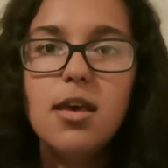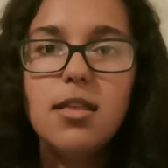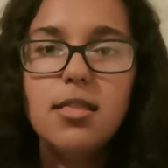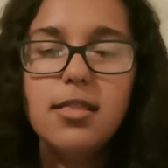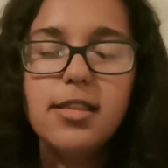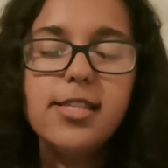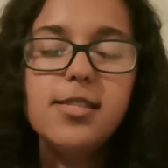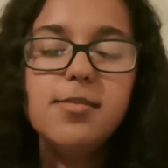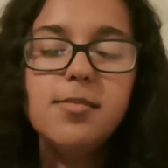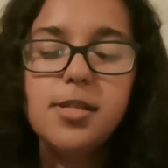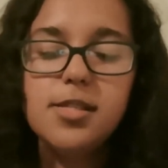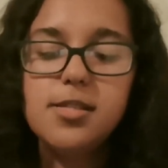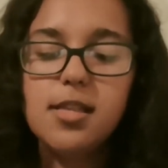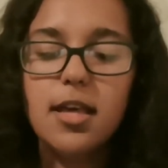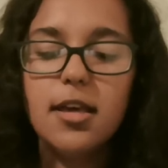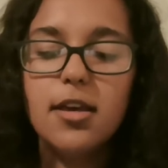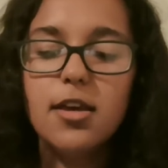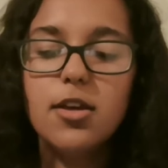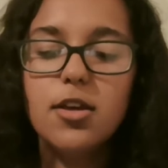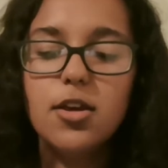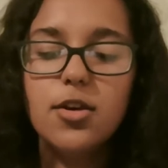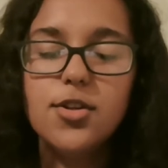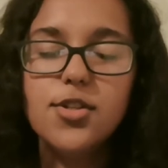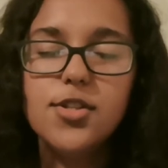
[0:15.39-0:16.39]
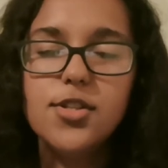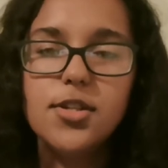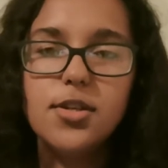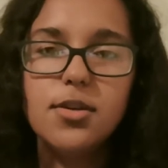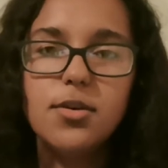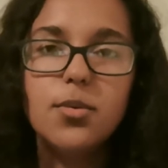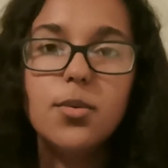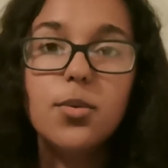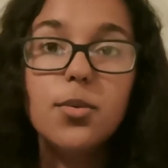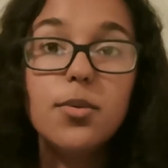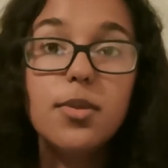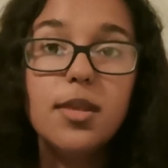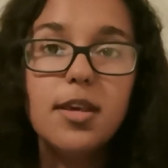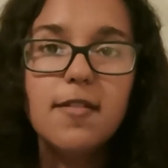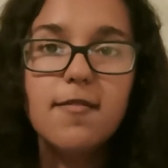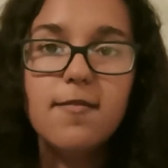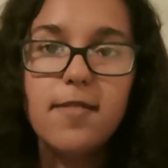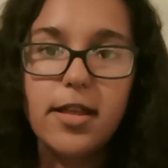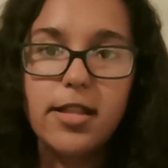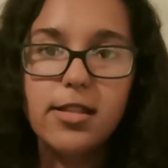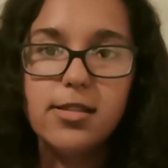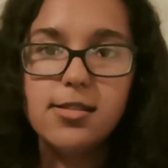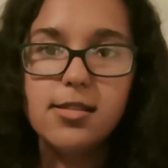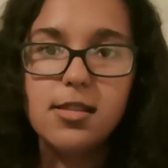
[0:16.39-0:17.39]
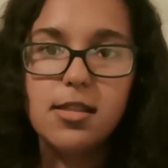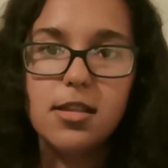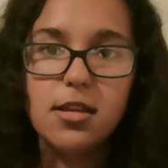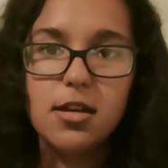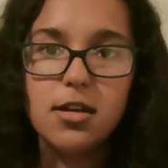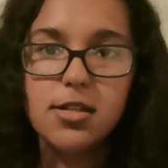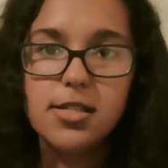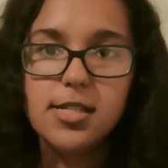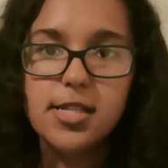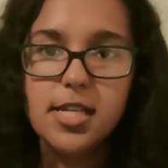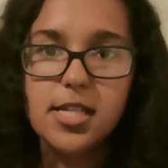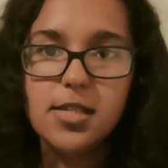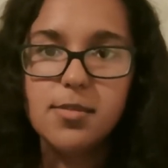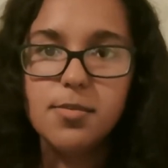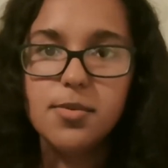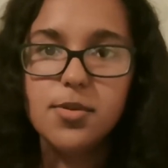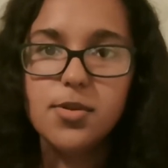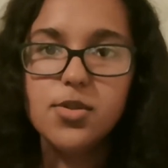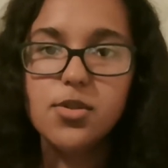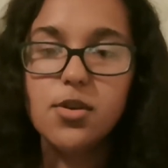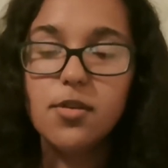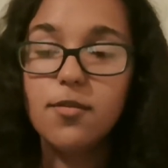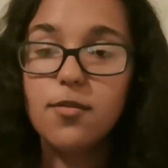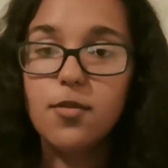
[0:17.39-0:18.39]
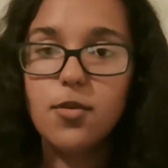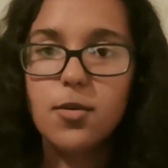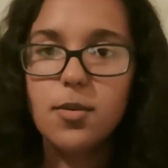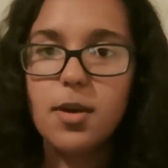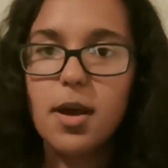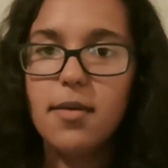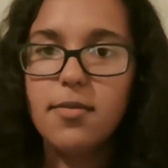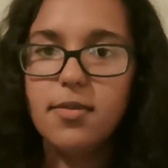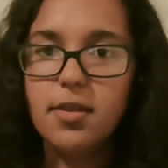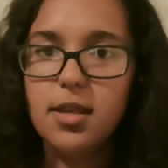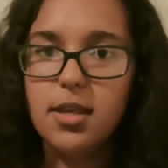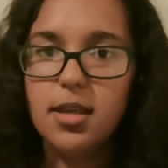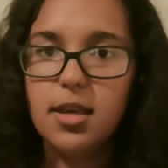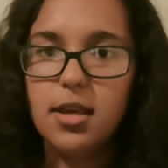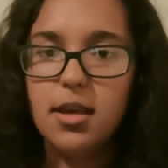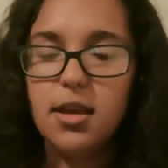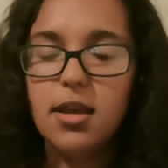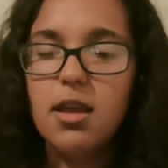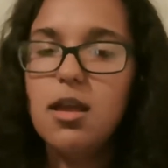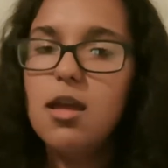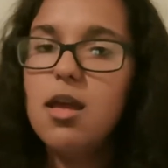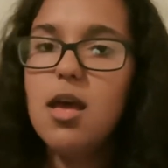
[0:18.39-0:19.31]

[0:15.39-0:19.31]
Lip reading: This means I can go to all the events that the RTS puts on throughout the year,